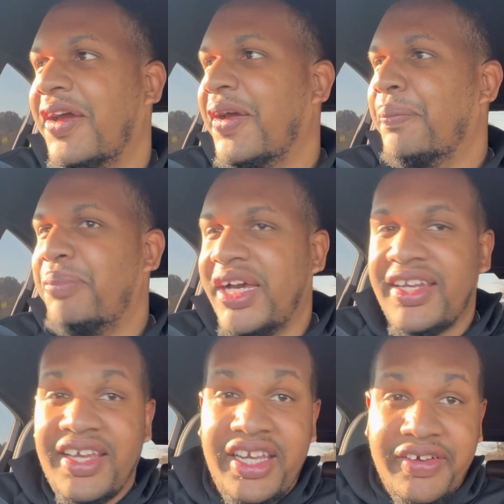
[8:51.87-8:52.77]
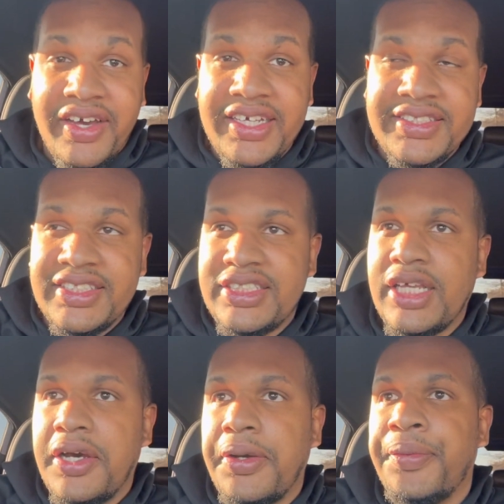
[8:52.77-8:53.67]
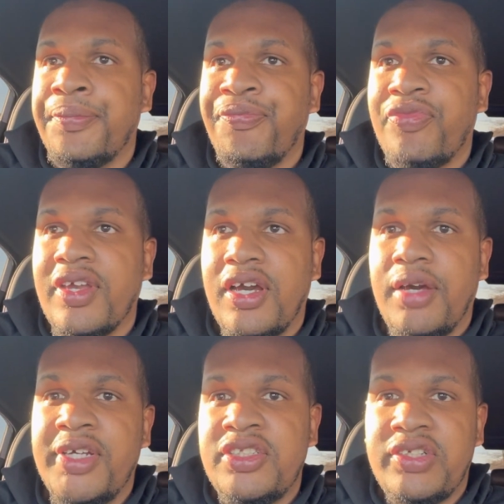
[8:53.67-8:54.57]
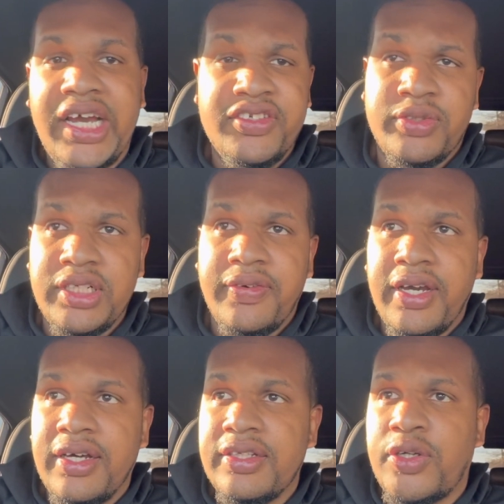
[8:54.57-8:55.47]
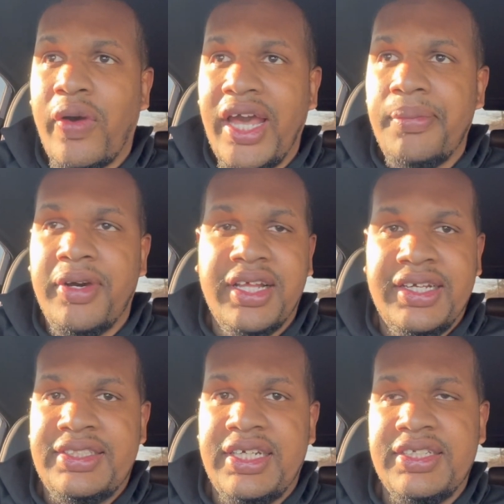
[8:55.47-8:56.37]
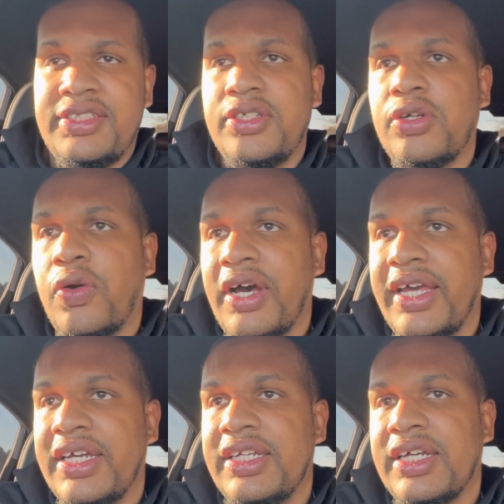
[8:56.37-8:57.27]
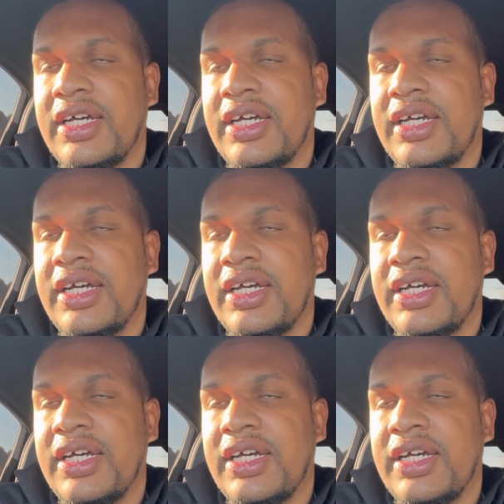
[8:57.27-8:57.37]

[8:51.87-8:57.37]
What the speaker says: But anyways, so it drives really well. Quiet mode, like I said, is still quiet.